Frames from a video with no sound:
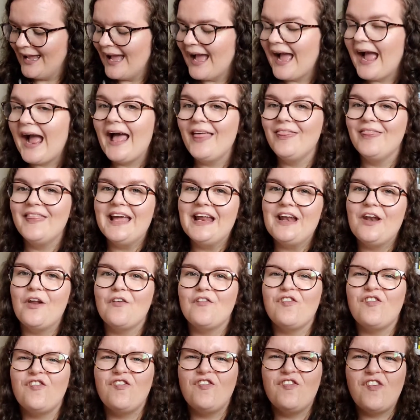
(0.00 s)
And then
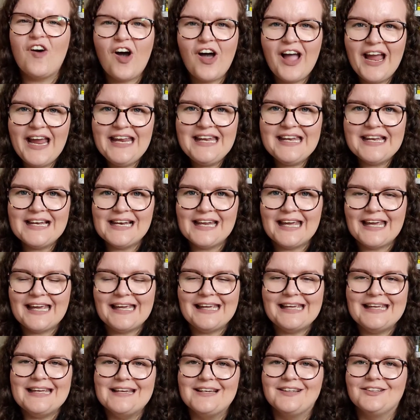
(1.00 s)

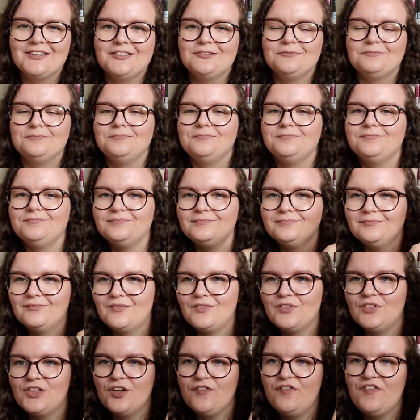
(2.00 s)
finally,
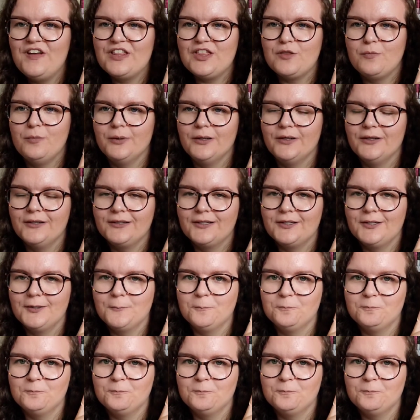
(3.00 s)
the 5th book,